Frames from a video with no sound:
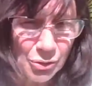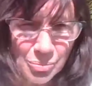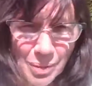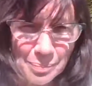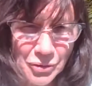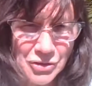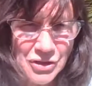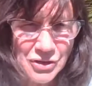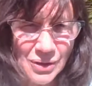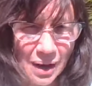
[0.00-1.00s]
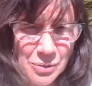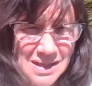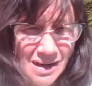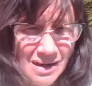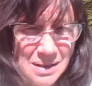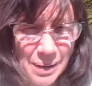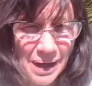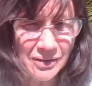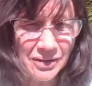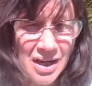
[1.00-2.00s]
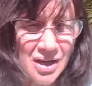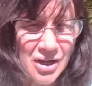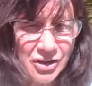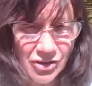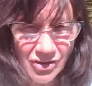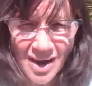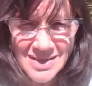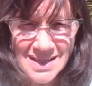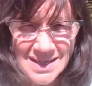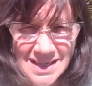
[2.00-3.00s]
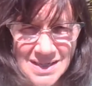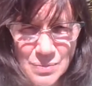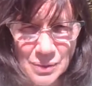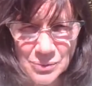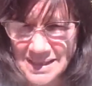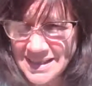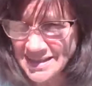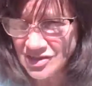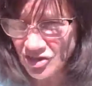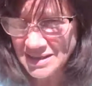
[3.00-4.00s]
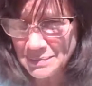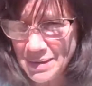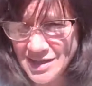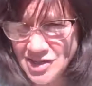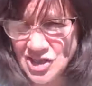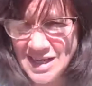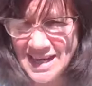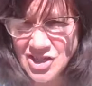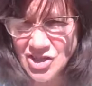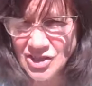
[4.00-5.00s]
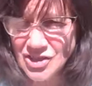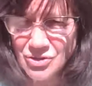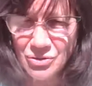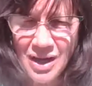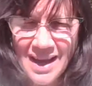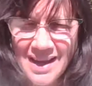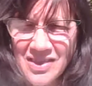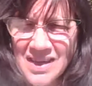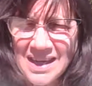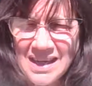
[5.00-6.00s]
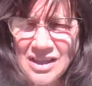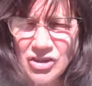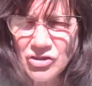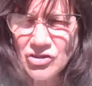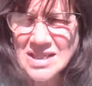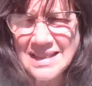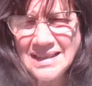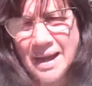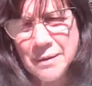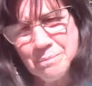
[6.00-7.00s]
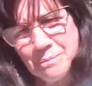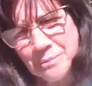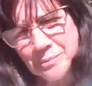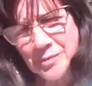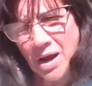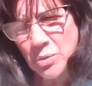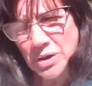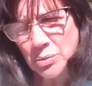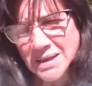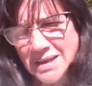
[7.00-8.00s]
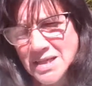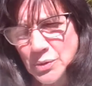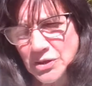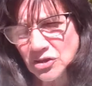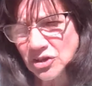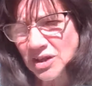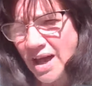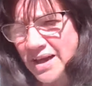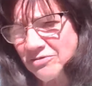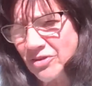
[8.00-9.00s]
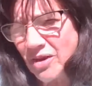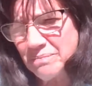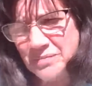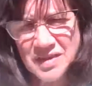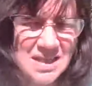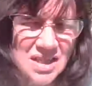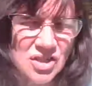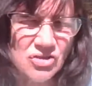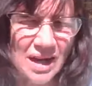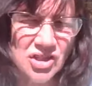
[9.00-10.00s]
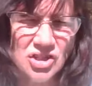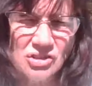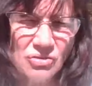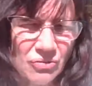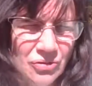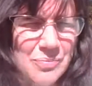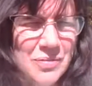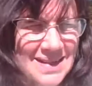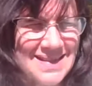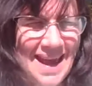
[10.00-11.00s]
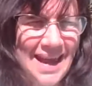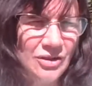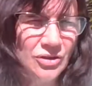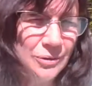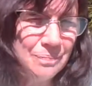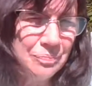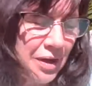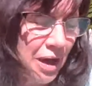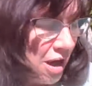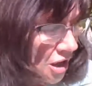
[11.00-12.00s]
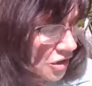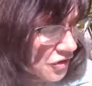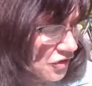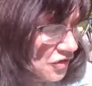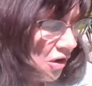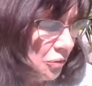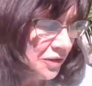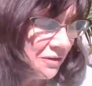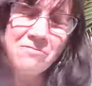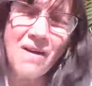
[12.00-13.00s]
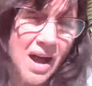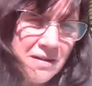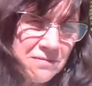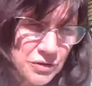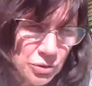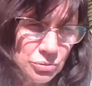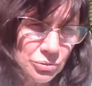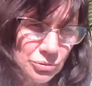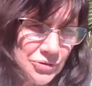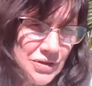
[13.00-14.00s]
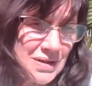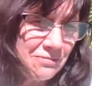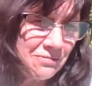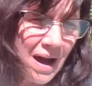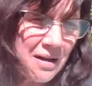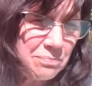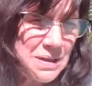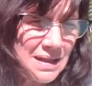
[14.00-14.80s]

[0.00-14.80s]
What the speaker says: Remember, too, how we talked about curiosity is what we need, not imagination. So thinking curiously like, I wonder what this would look like from this direction or from this angle. So the 5 tools, the 5